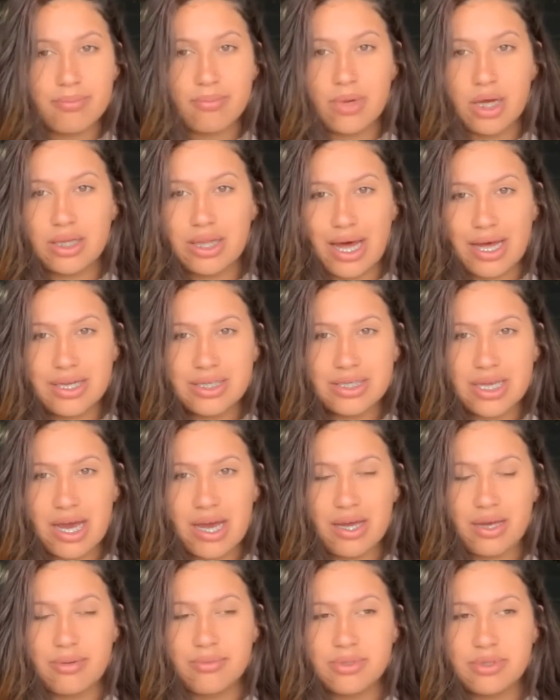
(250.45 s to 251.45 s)
a lot of
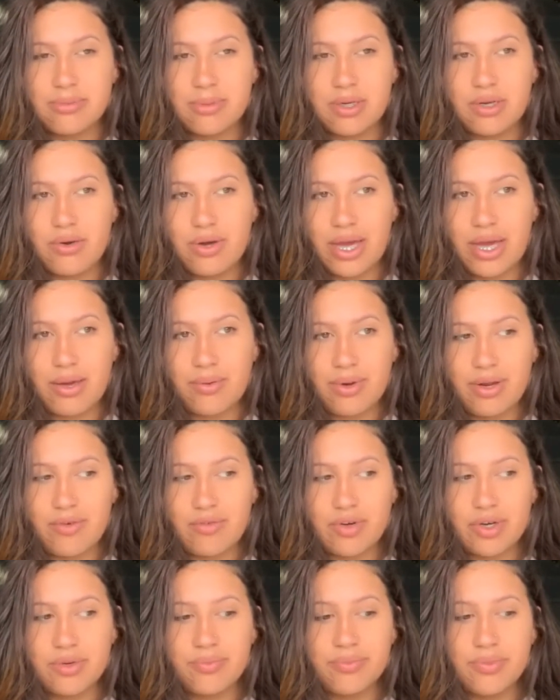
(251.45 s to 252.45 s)
times, but okay,
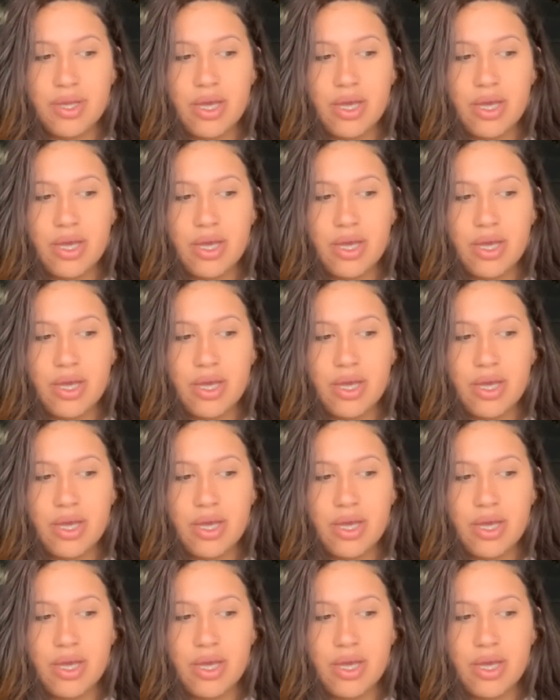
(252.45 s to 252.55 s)
whatever.